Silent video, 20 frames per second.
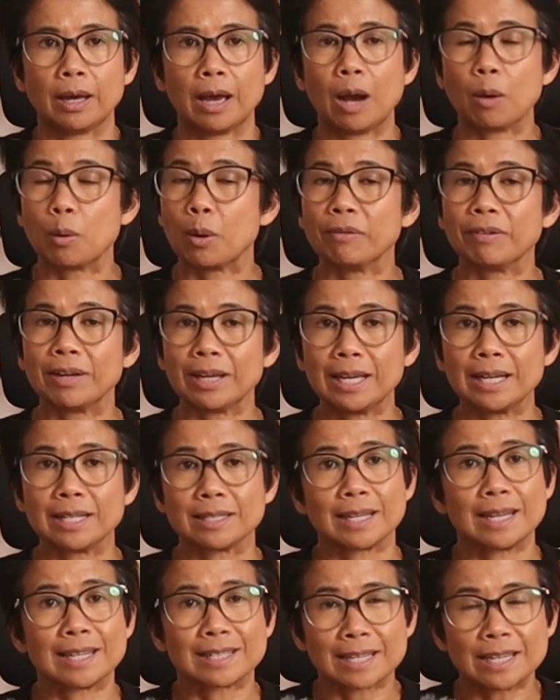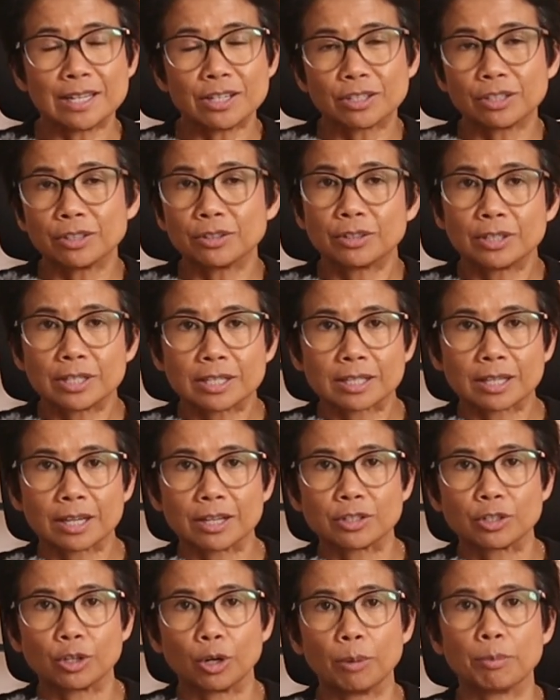However, it's essential to
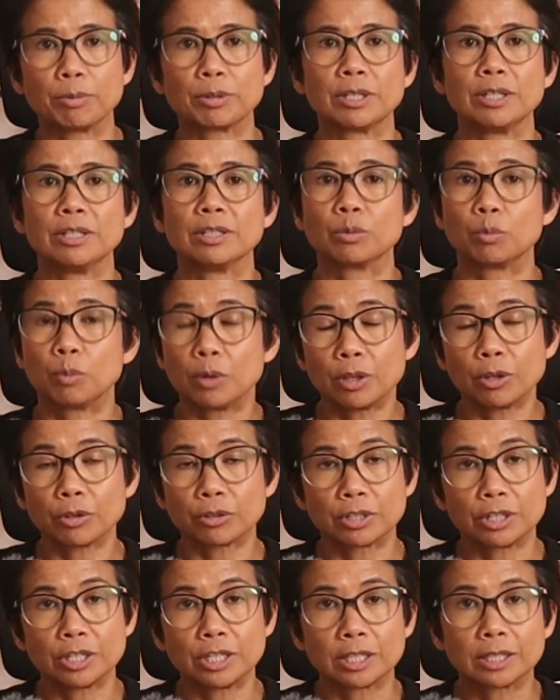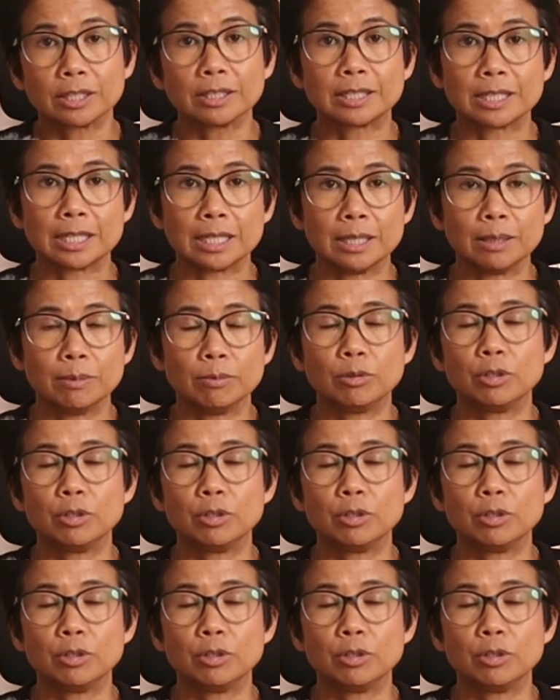discuss your options with your surgical team